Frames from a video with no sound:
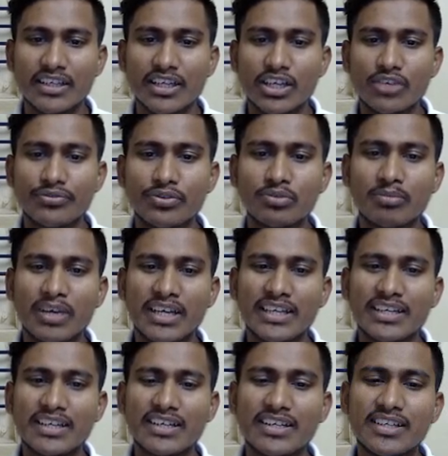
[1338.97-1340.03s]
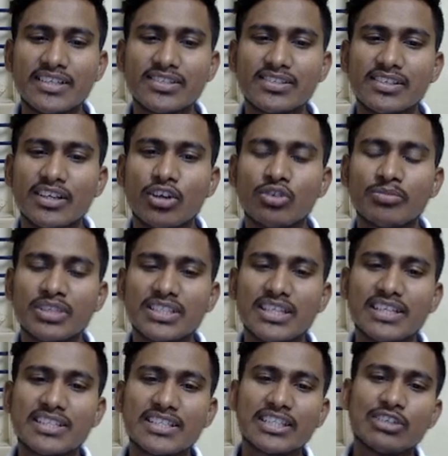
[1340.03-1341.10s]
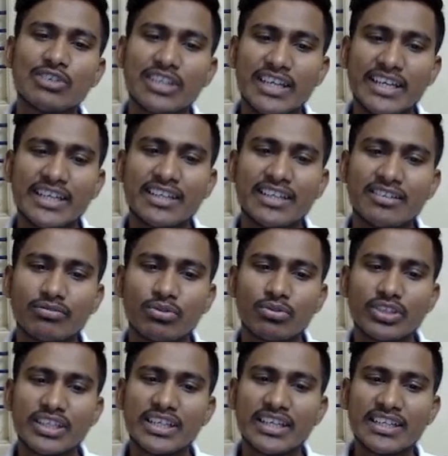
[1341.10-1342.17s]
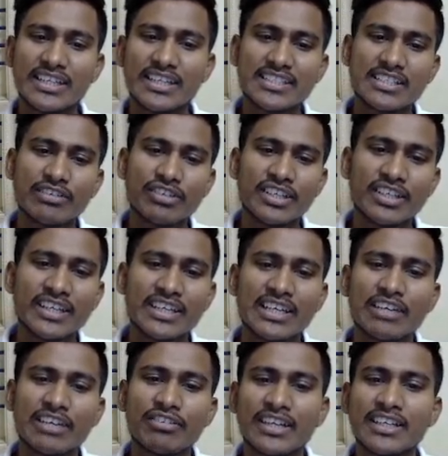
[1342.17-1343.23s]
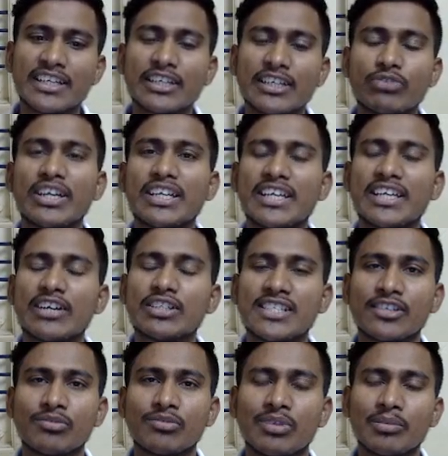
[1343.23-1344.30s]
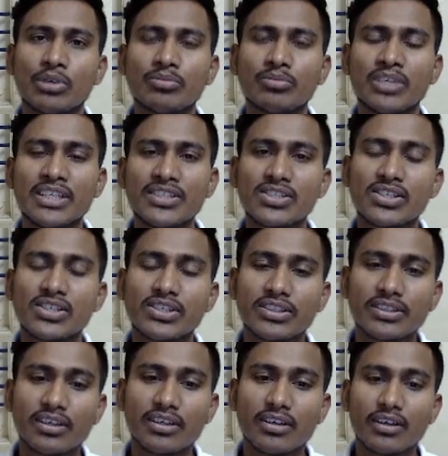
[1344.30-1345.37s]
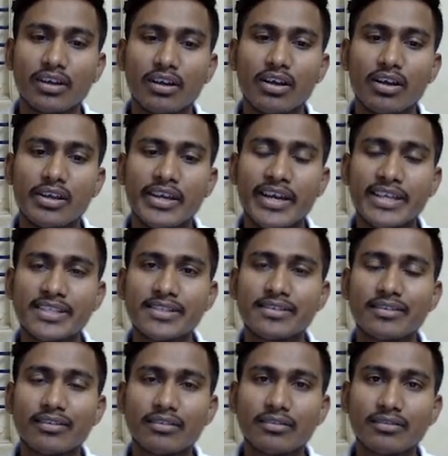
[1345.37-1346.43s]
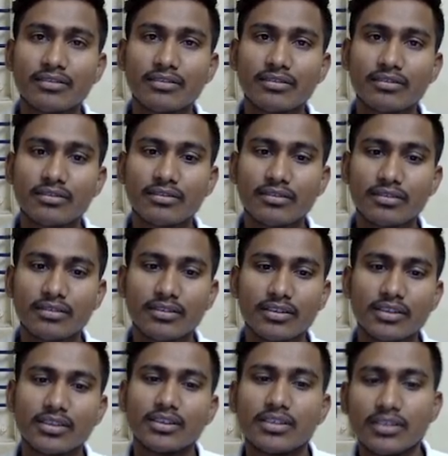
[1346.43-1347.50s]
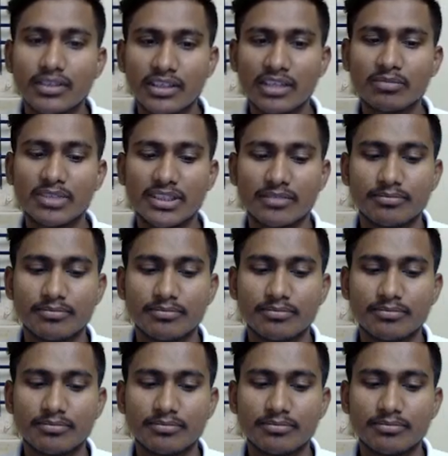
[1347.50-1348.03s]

If you minus, how much answer you will get? 1470 and 1120 answer will be how much? Yes? Tell me.